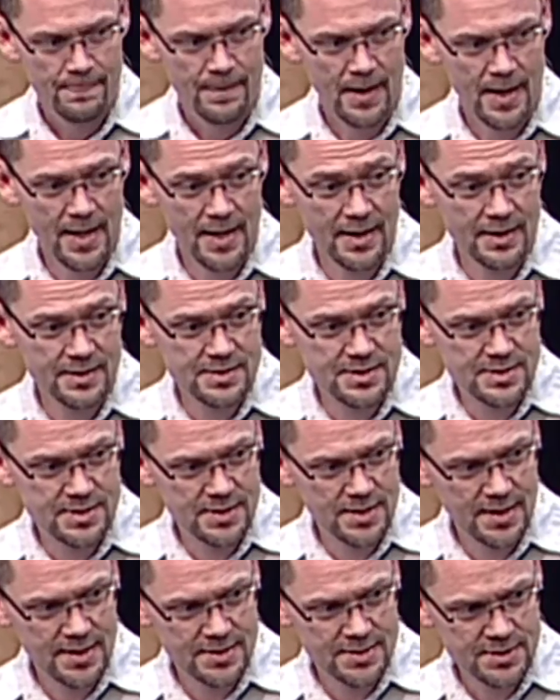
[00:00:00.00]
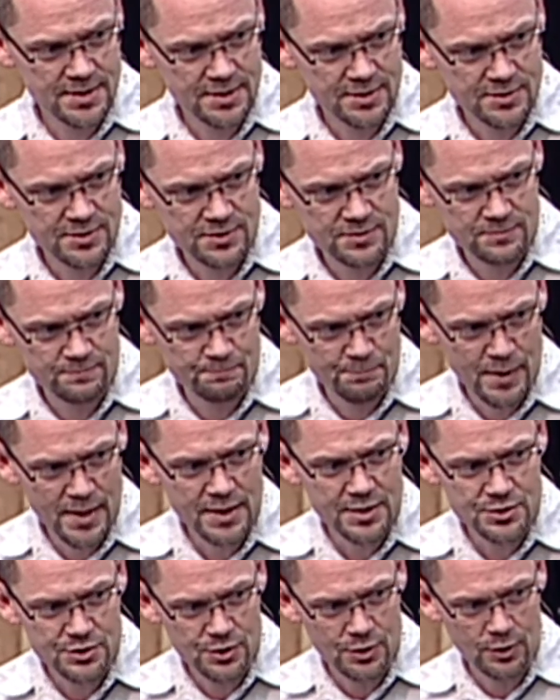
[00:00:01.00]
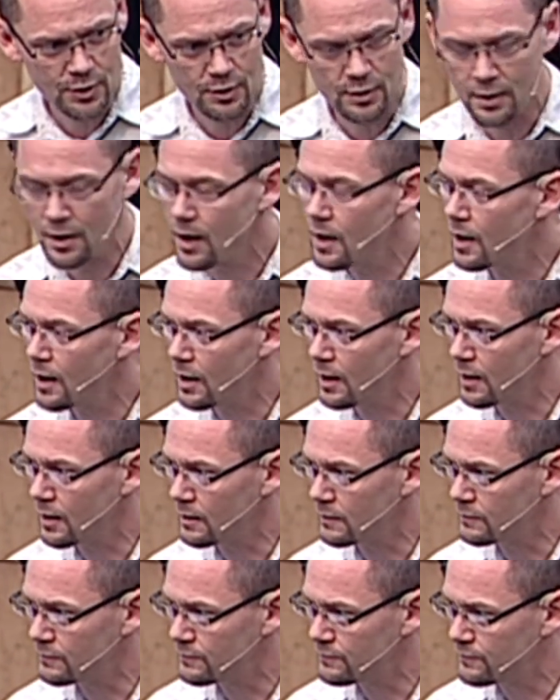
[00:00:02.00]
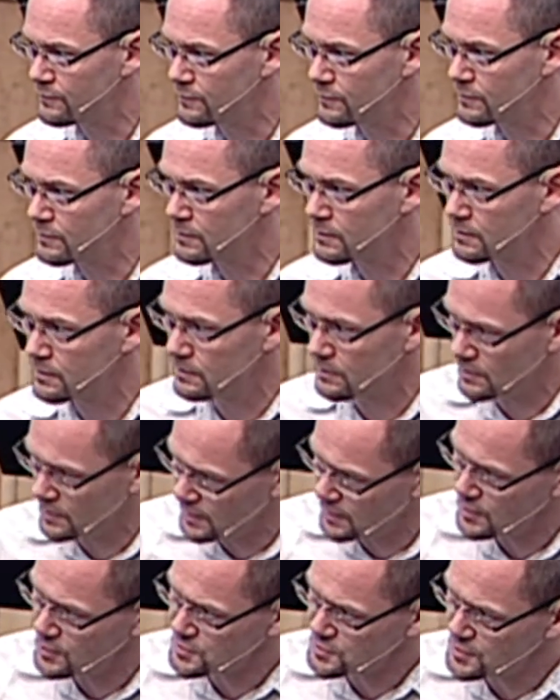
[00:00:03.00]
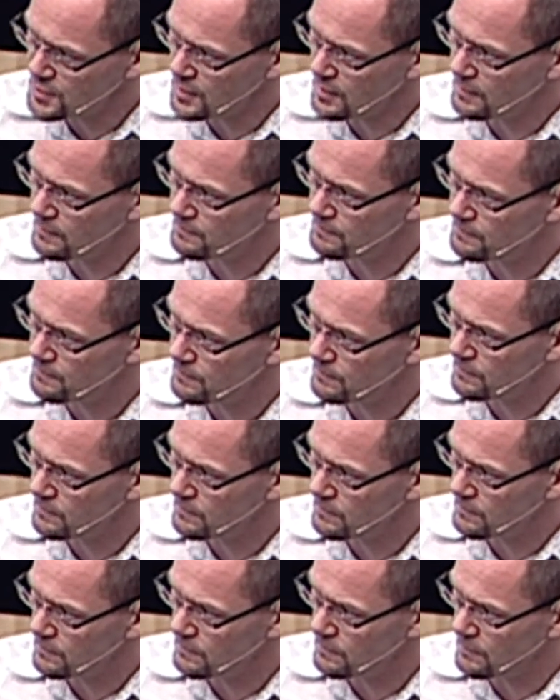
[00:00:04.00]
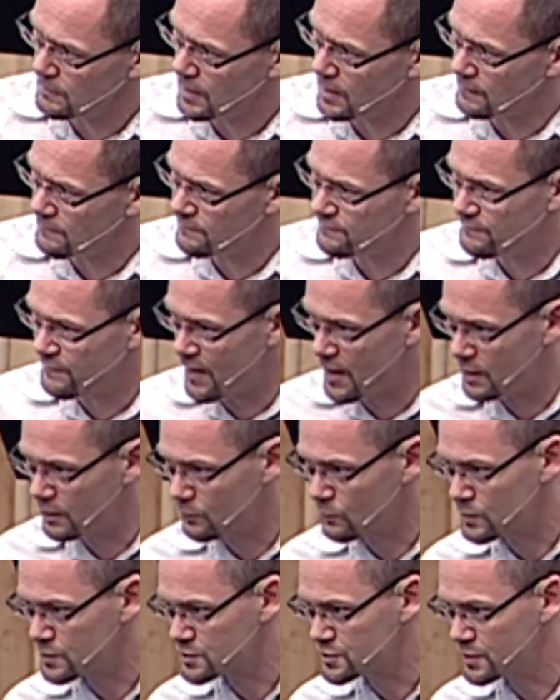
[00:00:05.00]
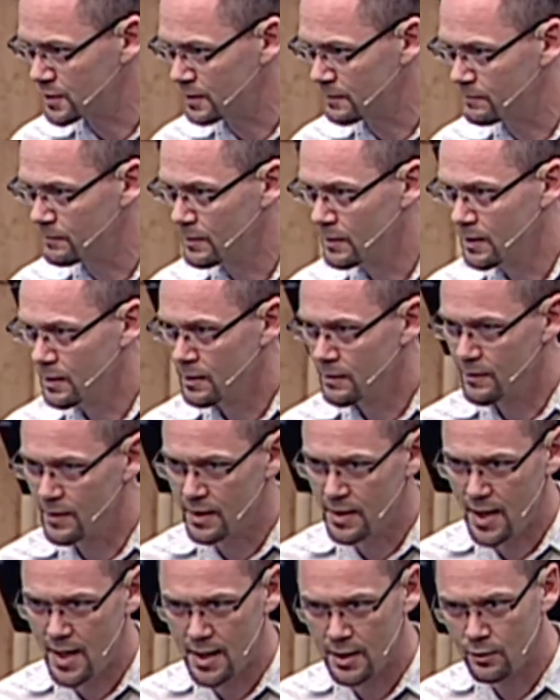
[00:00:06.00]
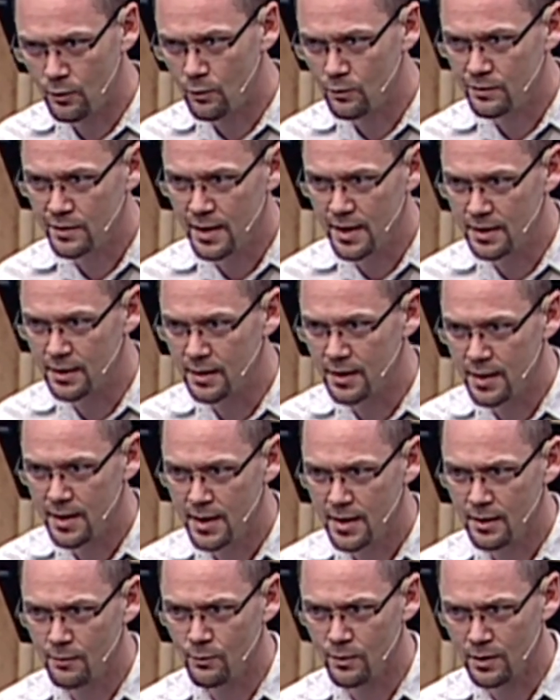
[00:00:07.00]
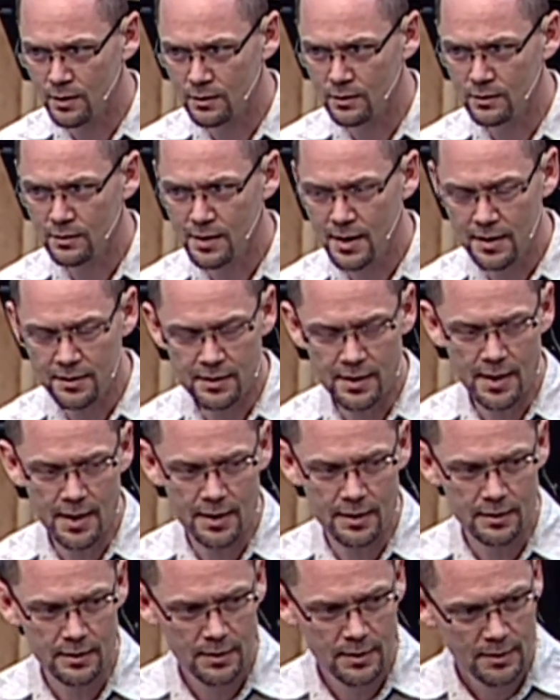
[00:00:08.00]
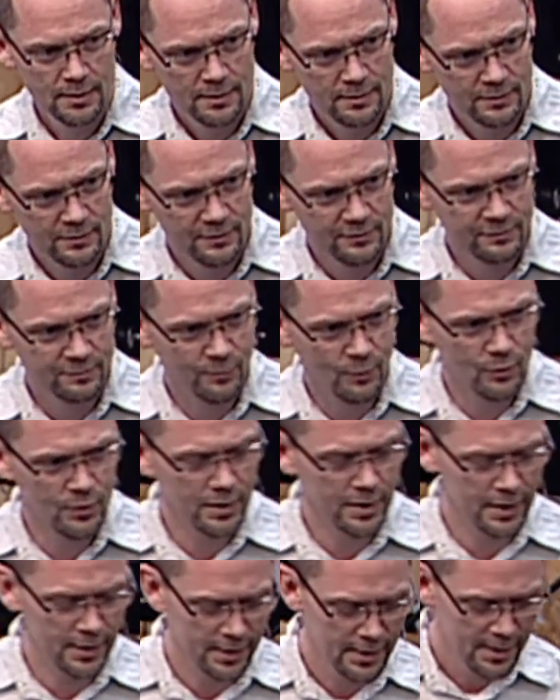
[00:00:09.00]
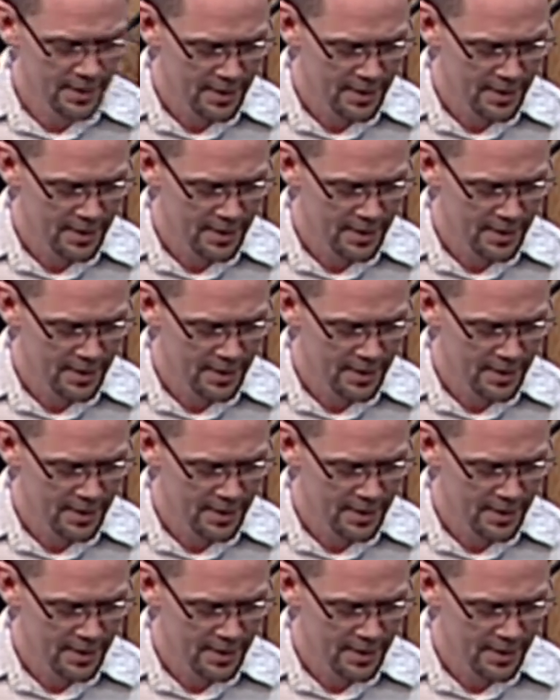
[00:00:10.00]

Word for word: And it's, it's this picture of leadership and followership that kind of goes hand in hand. And we're going to look at that this morning.